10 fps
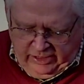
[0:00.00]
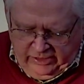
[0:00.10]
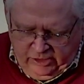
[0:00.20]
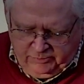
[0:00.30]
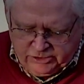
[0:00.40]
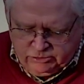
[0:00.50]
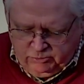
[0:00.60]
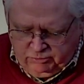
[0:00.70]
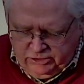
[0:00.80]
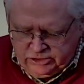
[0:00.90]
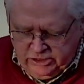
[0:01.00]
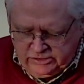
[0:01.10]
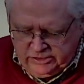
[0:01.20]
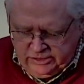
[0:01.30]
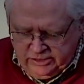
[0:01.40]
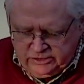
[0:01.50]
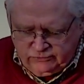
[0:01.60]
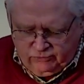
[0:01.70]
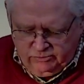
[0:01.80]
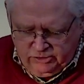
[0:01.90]
And help us to appreciate that it is
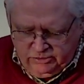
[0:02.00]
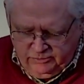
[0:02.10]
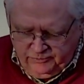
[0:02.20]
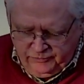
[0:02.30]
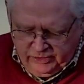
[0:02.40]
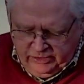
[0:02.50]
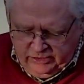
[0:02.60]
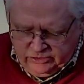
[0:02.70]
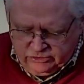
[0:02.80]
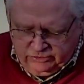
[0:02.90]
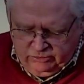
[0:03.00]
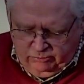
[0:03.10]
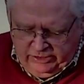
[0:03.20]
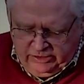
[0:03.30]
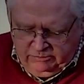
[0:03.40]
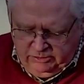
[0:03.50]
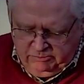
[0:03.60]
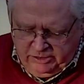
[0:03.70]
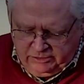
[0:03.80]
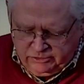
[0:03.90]
from you so that we can be
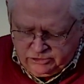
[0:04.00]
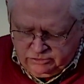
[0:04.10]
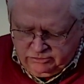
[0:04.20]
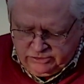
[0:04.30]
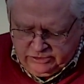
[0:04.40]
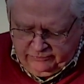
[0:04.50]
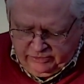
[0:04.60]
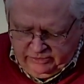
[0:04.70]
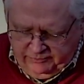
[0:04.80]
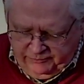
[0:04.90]
better stewards of it.